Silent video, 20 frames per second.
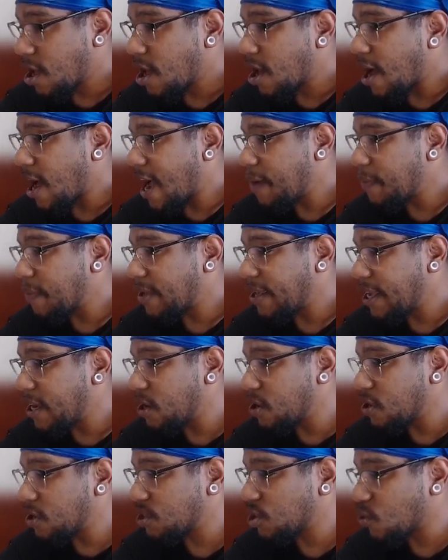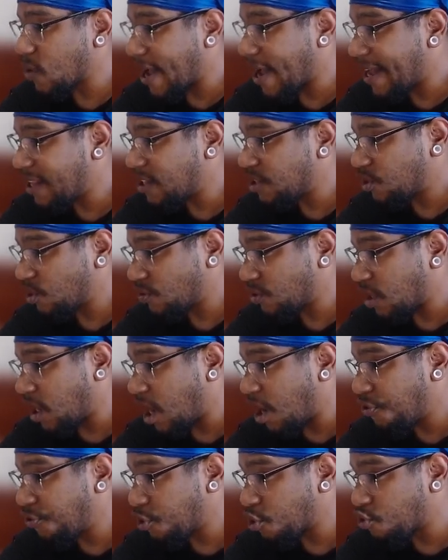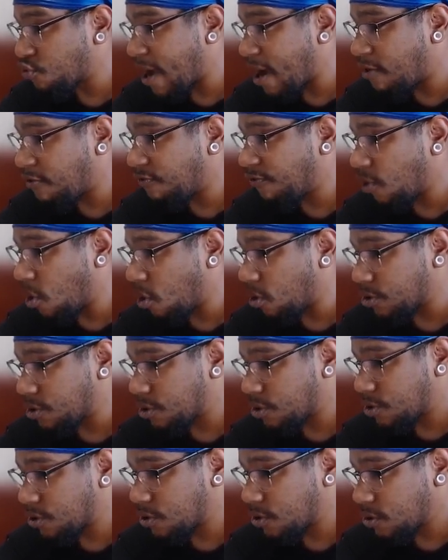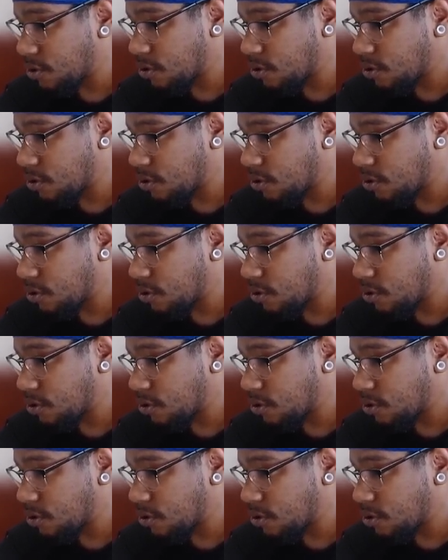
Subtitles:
I'm here to enter the underground vault.